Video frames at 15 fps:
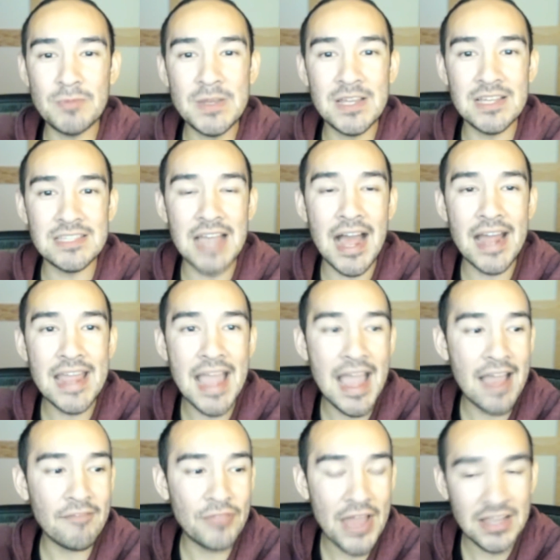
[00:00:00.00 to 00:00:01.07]
because I
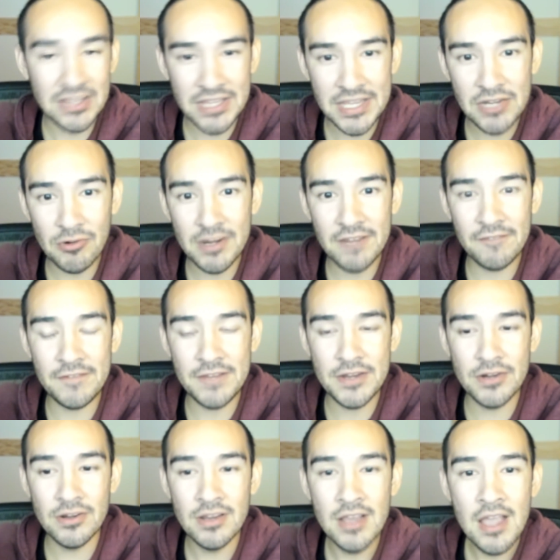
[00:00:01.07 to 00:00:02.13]
have that lingering
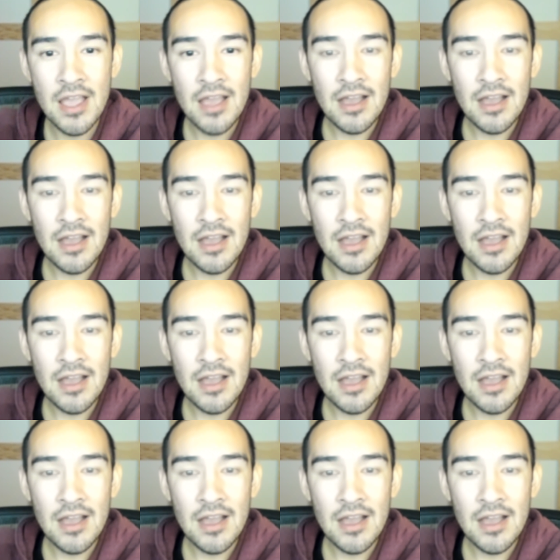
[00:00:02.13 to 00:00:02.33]
fear